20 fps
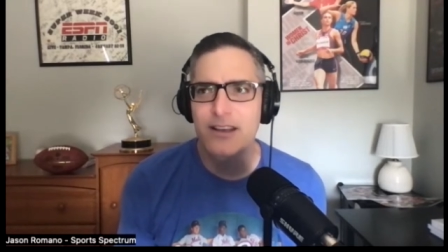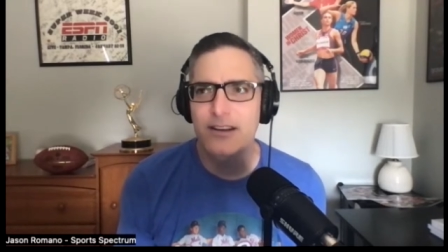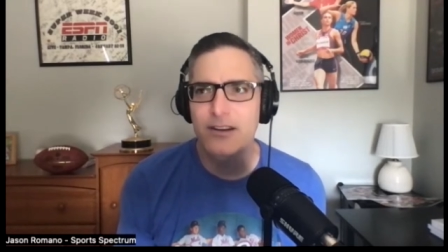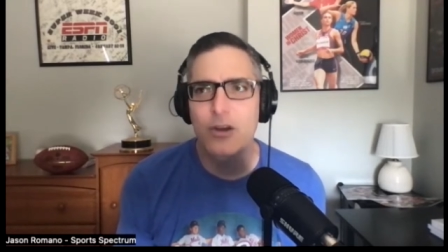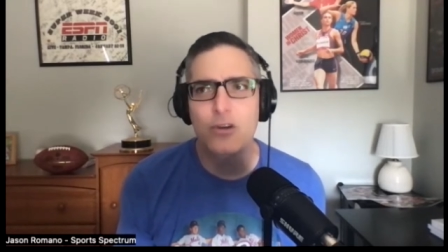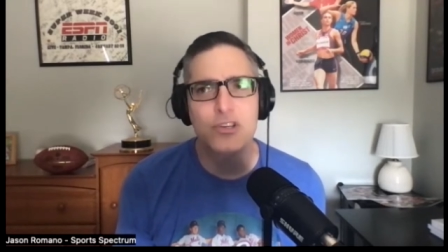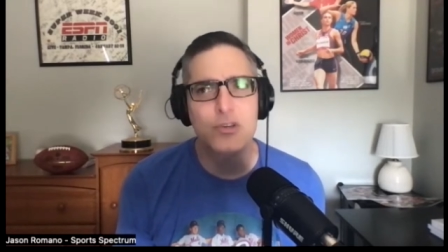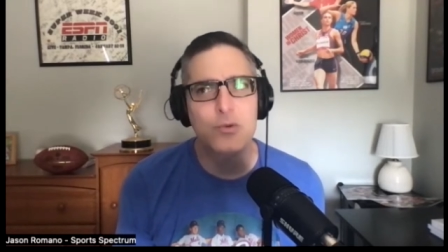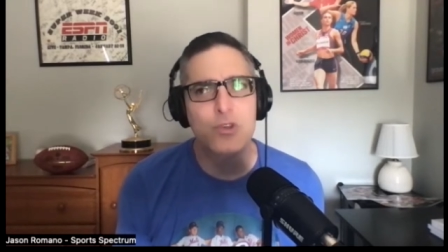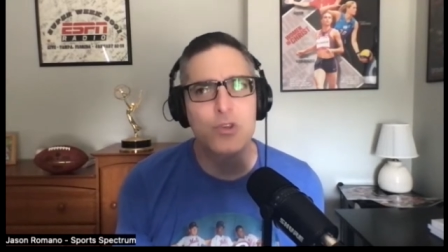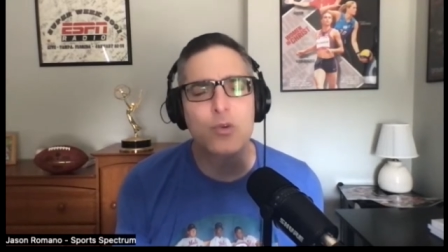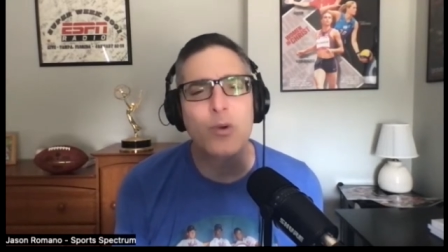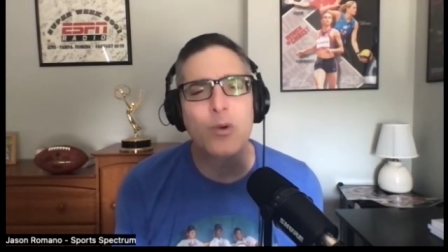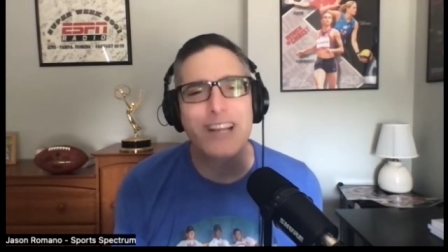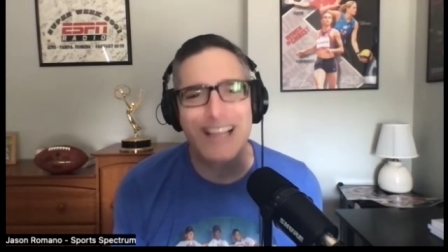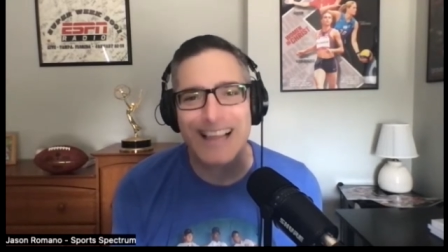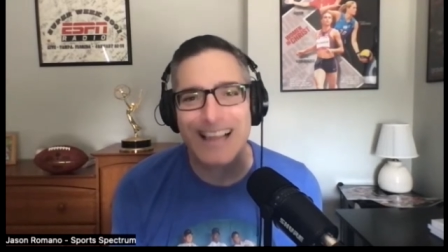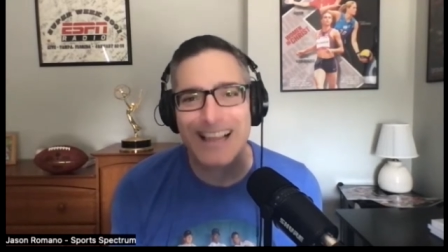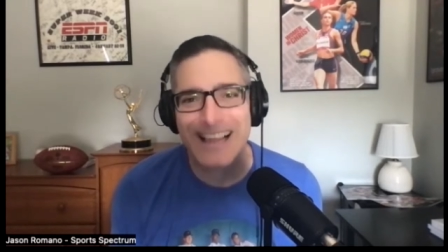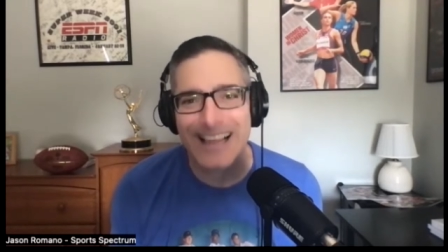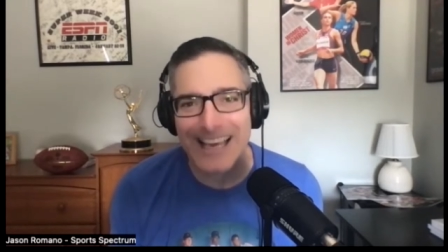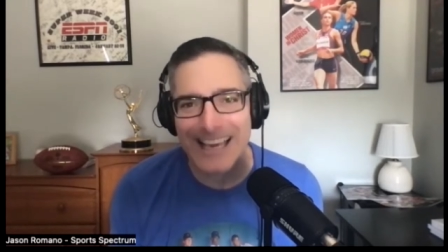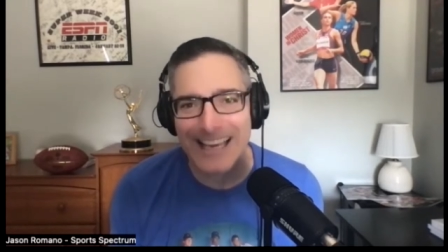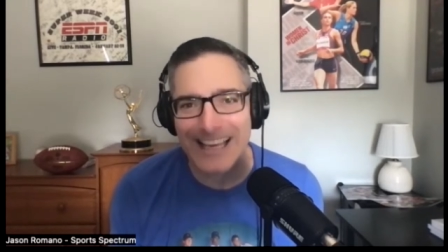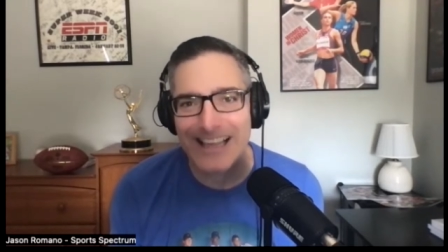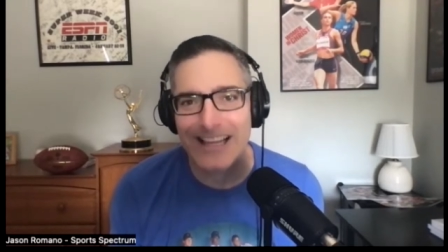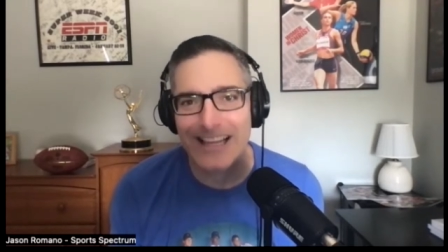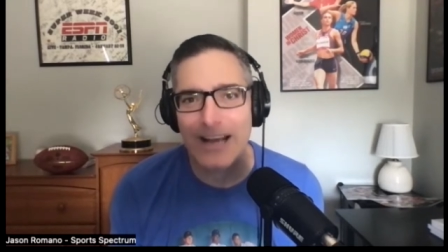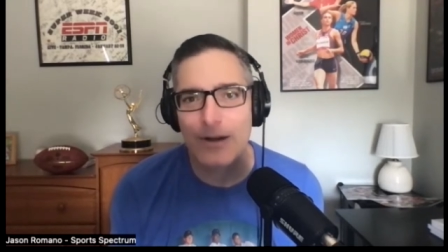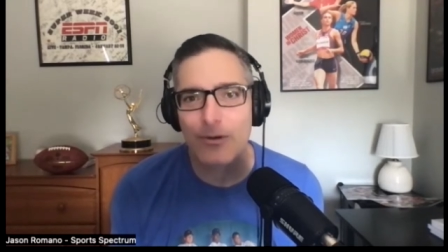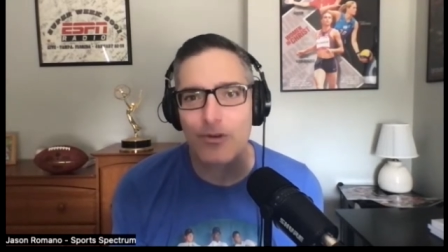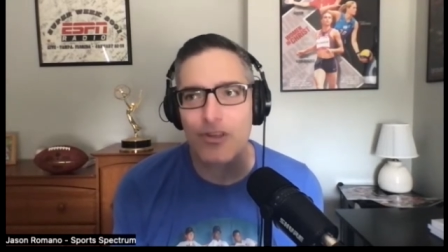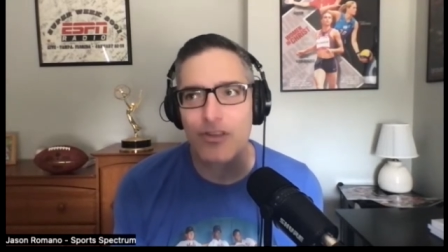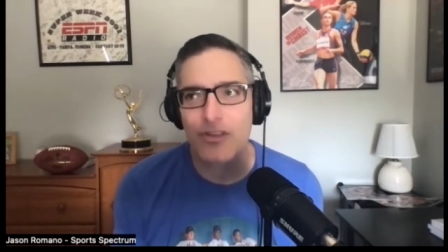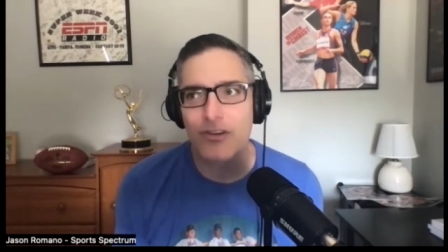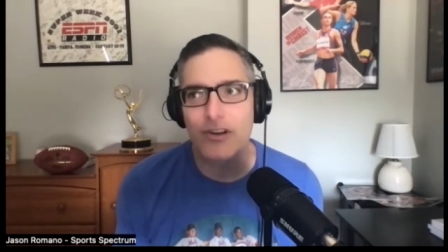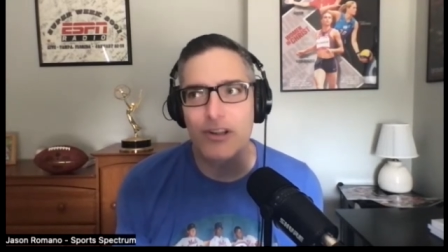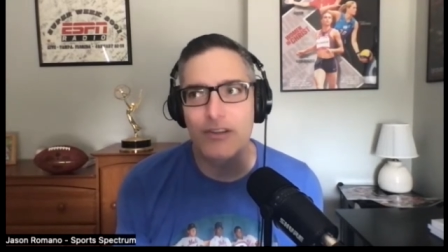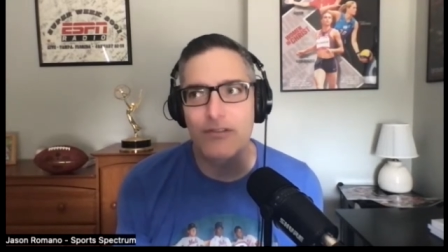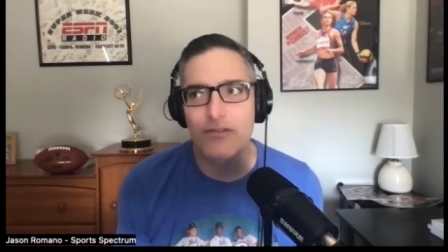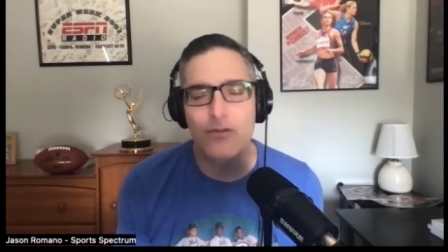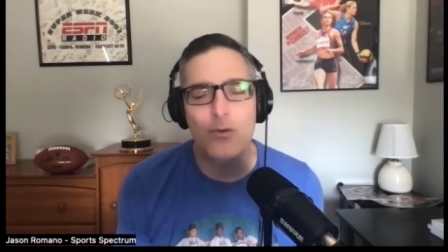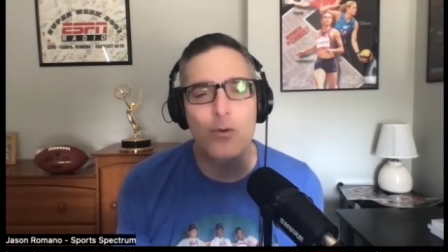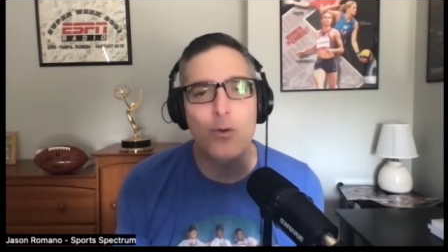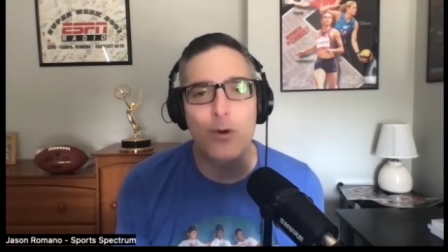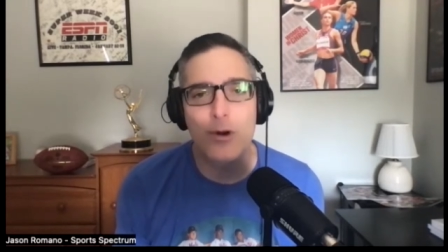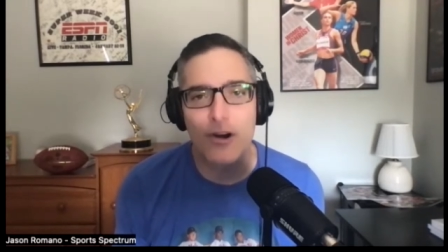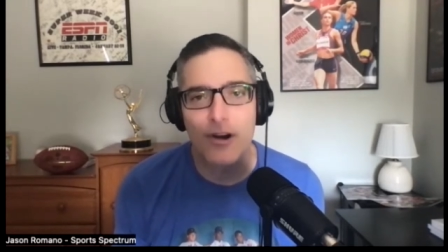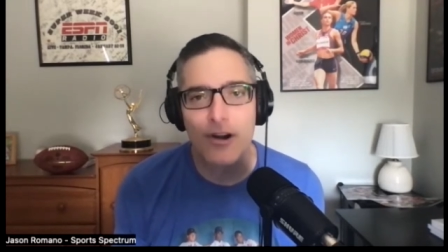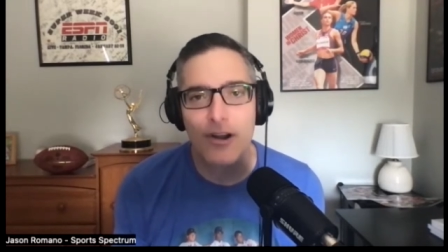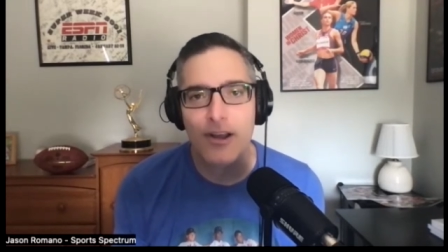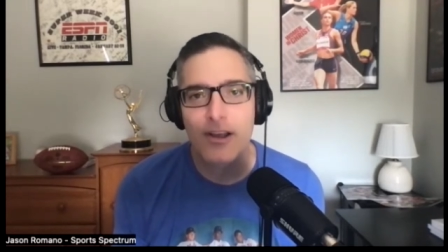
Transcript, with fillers: No, she was 26, and I was 34.